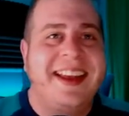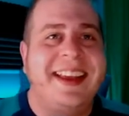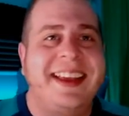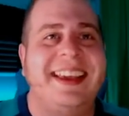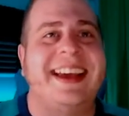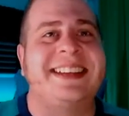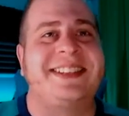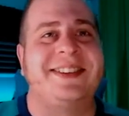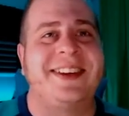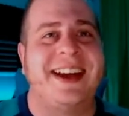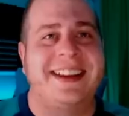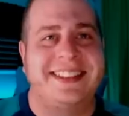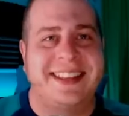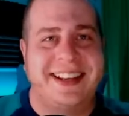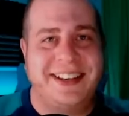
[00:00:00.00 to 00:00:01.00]
Yes, you
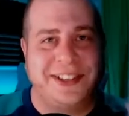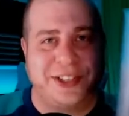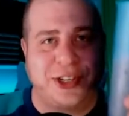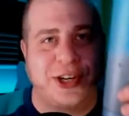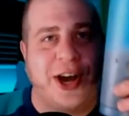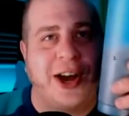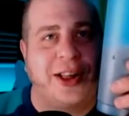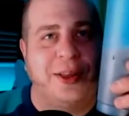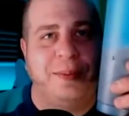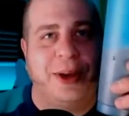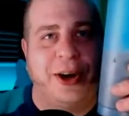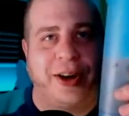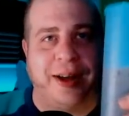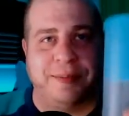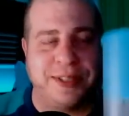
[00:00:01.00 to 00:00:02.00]
guys, that is chocolate
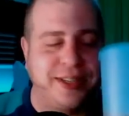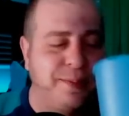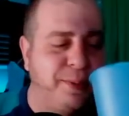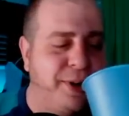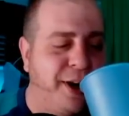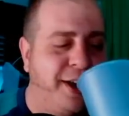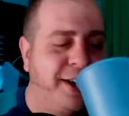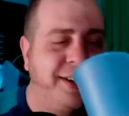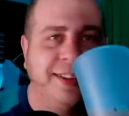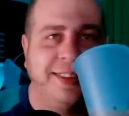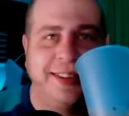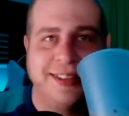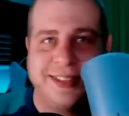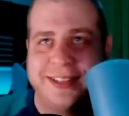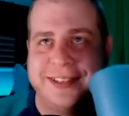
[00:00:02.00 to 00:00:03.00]
milk I'm sipping on.
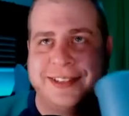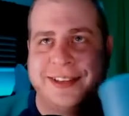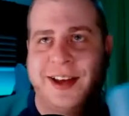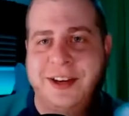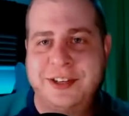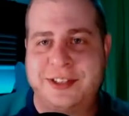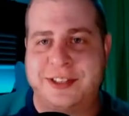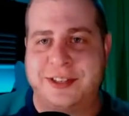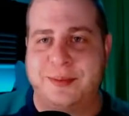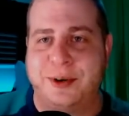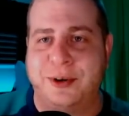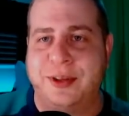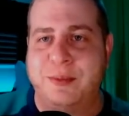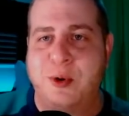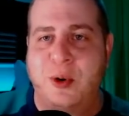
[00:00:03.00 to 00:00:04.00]
This is just some
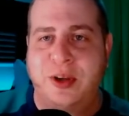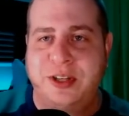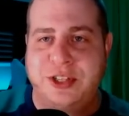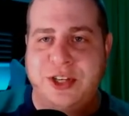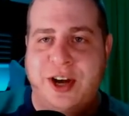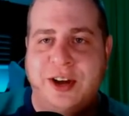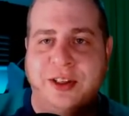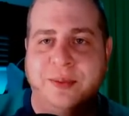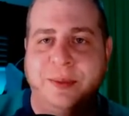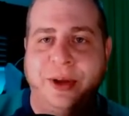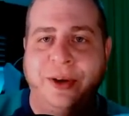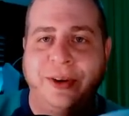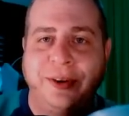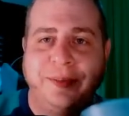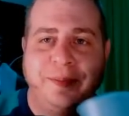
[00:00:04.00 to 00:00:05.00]
early morning chocolate
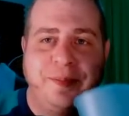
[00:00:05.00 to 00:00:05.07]
milk.